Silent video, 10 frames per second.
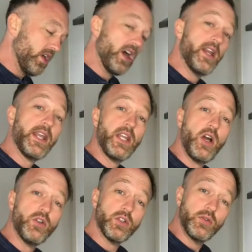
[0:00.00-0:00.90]
an egg
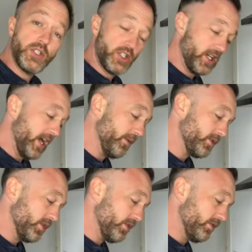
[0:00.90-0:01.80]
yolk, which is going to help
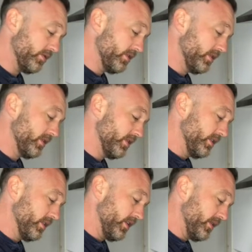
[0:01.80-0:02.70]
to
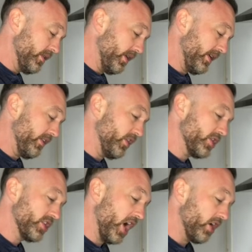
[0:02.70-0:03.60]
give it a nice
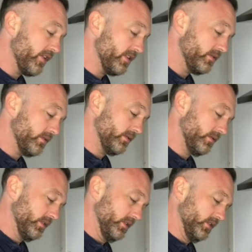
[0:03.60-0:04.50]
colouring
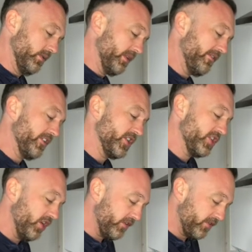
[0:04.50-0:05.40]
when I finish it
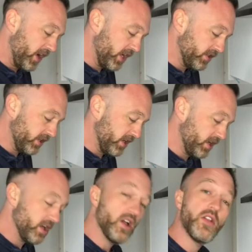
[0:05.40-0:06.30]
off
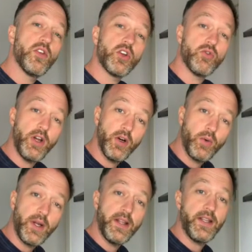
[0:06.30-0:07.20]
under the grill
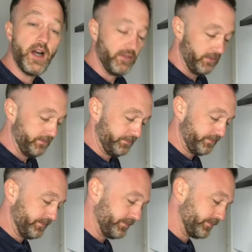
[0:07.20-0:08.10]
in the oven.
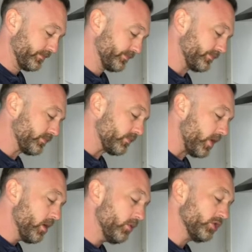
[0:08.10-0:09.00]

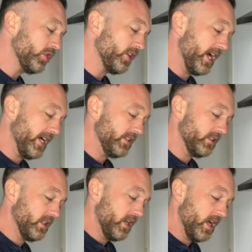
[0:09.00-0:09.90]
I'm also going to add
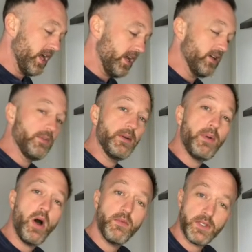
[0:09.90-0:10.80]
a little bit of
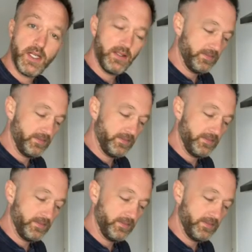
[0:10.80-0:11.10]
Parmesan.